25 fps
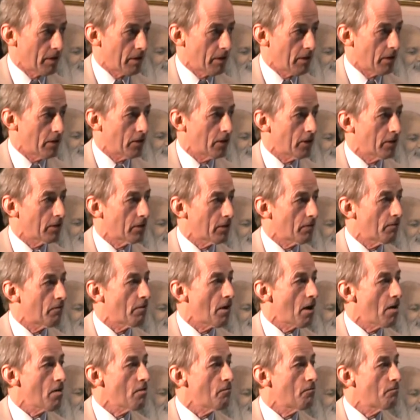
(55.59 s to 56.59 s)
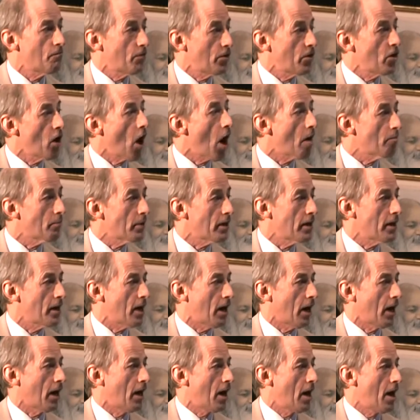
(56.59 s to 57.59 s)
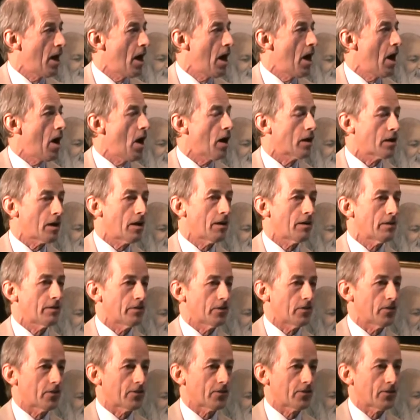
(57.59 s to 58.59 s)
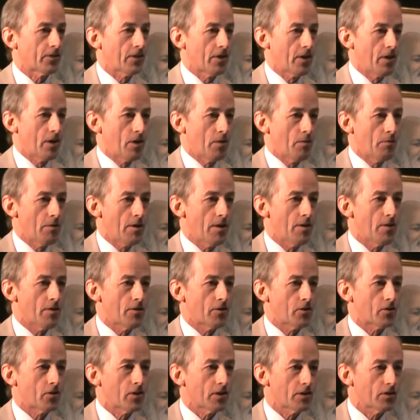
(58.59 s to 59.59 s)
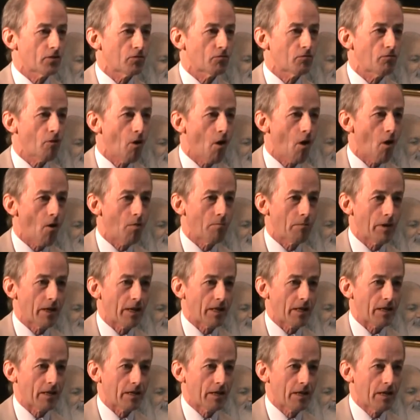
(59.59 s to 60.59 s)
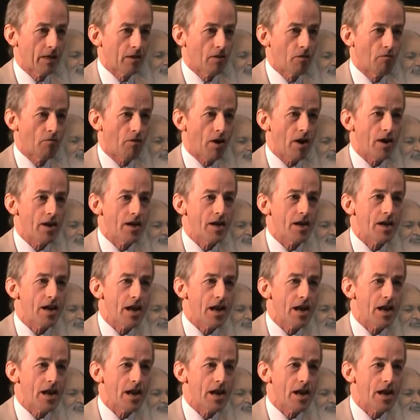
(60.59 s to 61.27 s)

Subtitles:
This is a very phenomenal occurrence where you're transforming the very